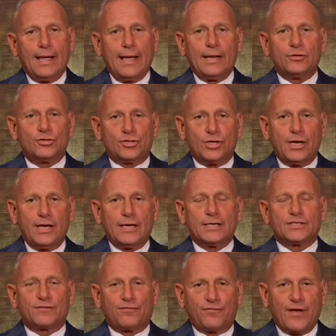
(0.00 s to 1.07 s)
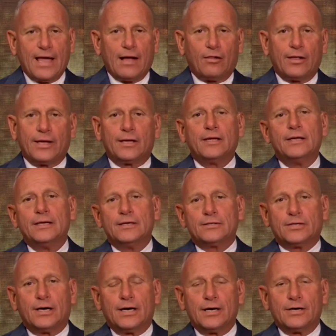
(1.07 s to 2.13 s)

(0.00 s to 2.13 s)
and she is failing to